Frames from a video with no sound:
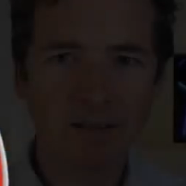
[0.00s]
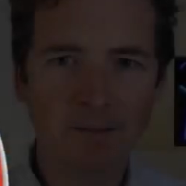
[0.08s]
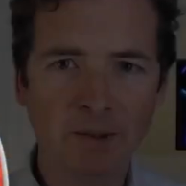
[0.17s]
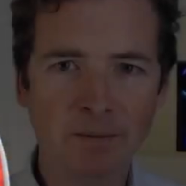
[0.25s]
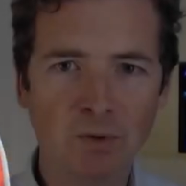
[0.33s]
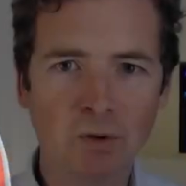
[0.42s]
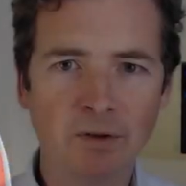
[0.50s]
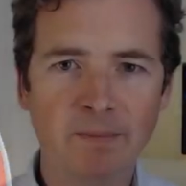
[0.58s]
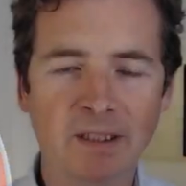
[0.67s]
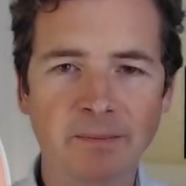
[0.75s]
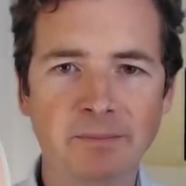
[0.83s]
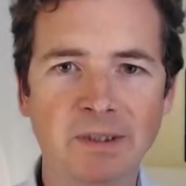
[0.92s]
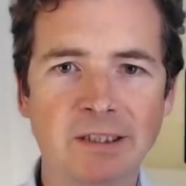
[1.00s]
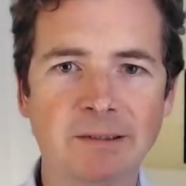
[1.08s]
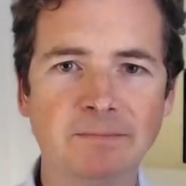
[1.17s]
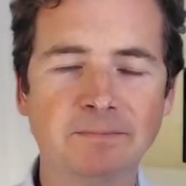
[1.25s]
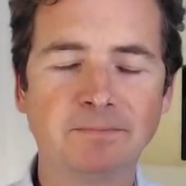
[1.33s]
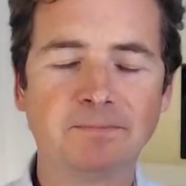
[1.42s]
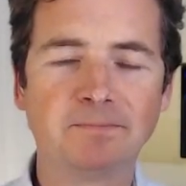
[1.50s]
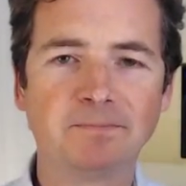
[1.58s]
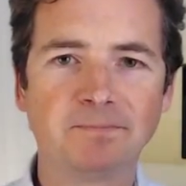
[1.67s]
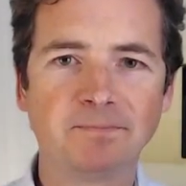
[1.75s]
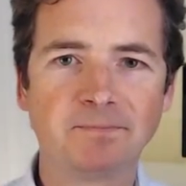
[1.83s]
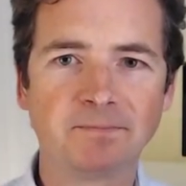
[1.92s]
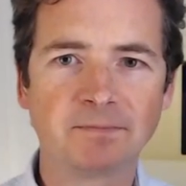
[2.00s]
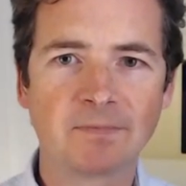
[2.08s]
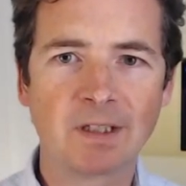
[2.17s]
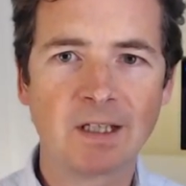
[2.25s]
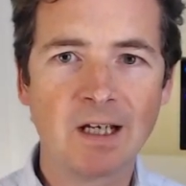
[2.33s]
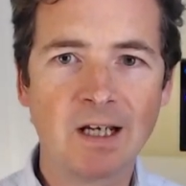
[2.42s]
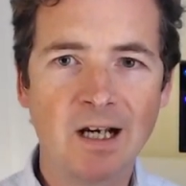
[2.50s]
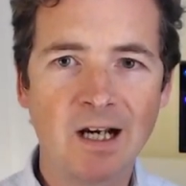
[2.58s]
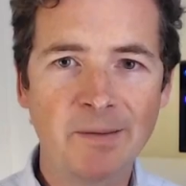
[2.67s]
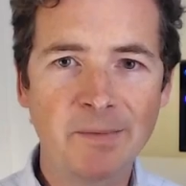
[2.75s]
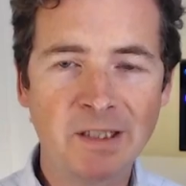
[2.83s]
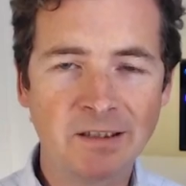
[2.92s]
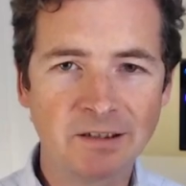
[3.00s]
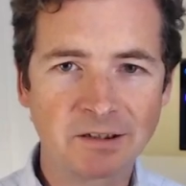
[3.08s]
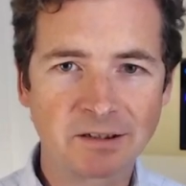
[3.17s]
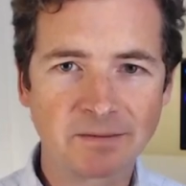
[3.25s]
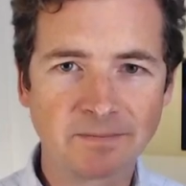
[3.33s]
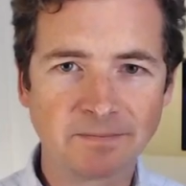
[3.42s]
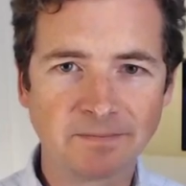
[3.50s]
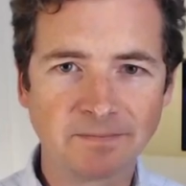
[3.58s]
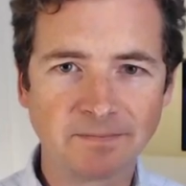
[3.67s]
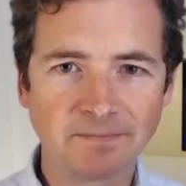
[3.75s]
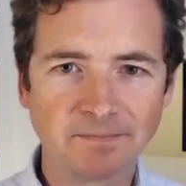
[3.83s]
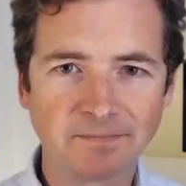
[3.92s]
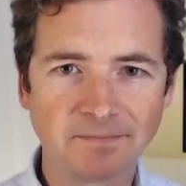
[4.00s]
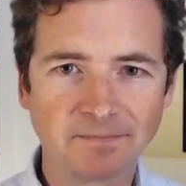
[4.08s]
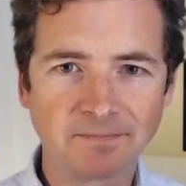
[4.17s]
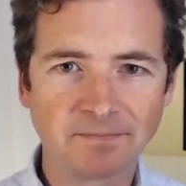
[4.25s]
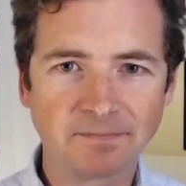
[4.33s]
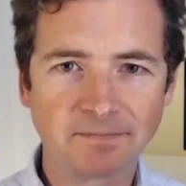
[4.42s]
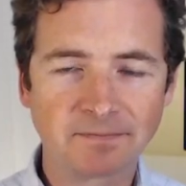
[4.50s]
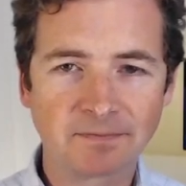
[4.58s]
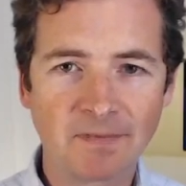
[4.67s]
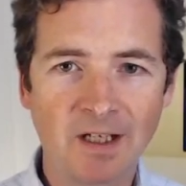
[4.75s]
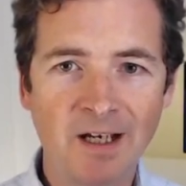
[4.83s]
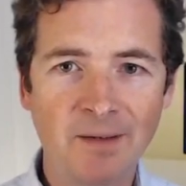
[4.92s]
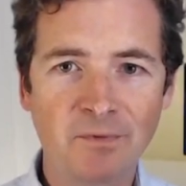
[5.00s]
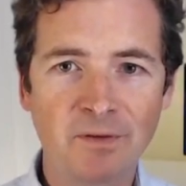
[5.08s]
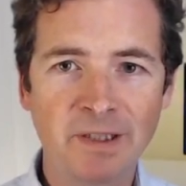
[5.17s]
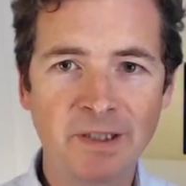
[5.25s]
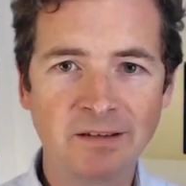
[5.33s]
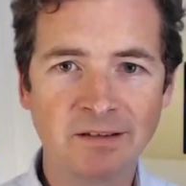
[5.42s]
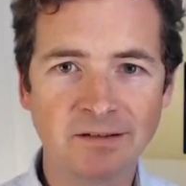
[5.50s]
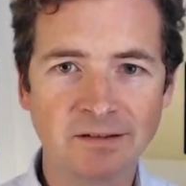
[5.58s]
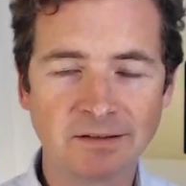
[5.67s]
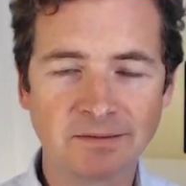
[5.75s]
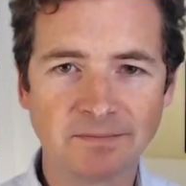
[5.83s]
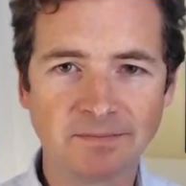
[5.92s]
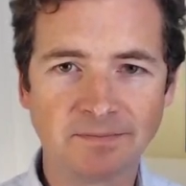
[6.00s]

a little bit more about me. I'm English. I am from England.